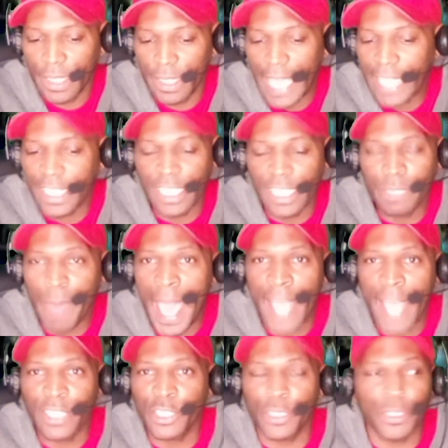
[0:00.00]
like these
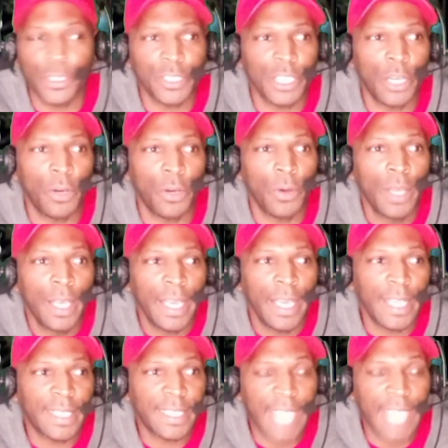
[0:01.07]
pastors.
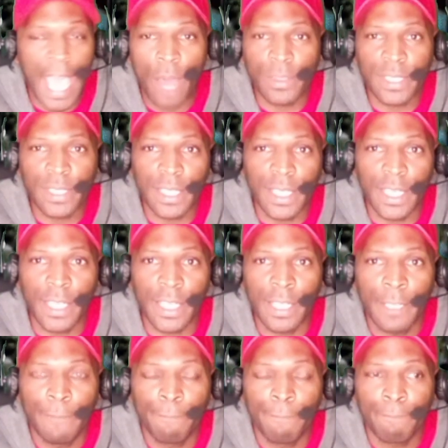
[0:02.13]
It sounds
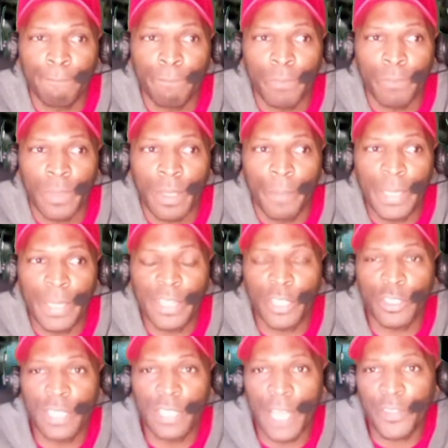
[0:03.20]
good, but
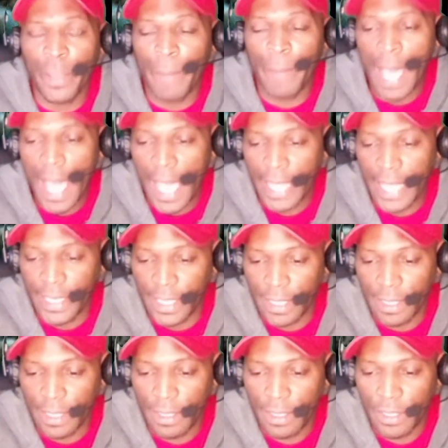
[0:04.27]
there's nothing behind
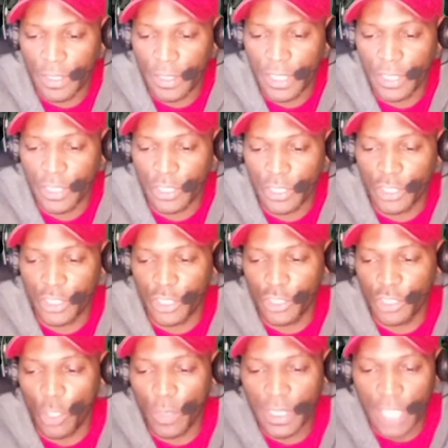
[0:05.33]
it.
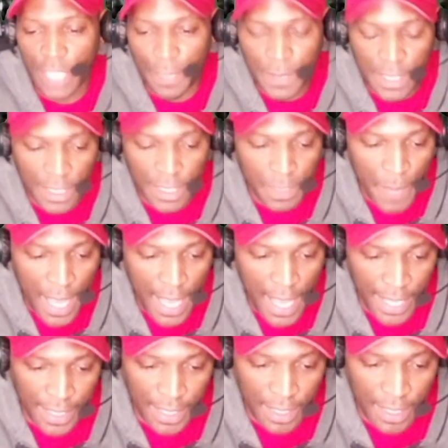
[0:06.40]
There's no substance
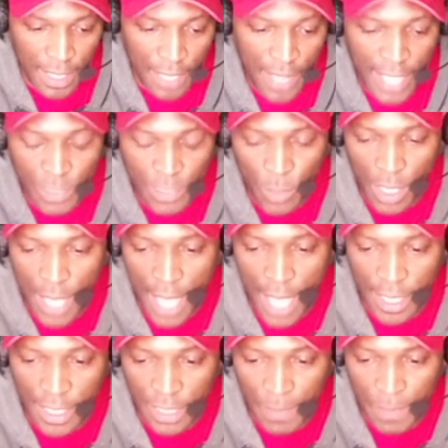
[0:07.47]
behind it, and that's what a
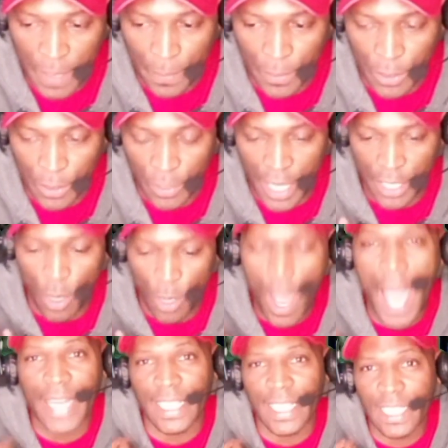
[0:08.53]
lot of these people do. They know
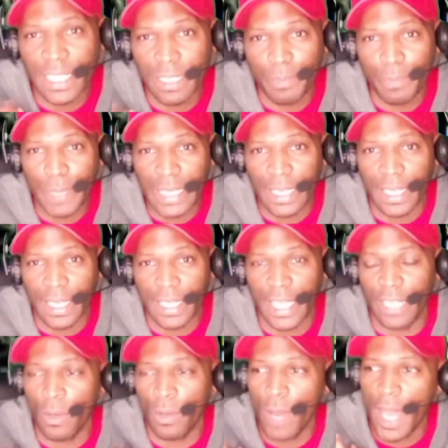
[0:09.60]
how to speak.
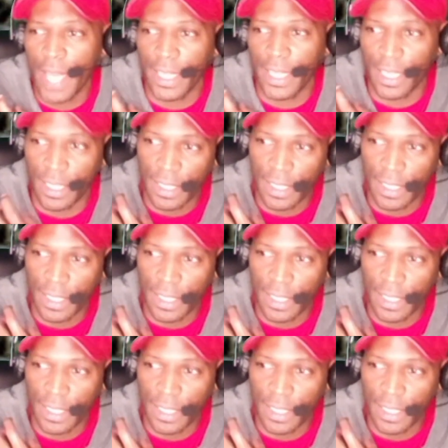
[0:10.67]
They know how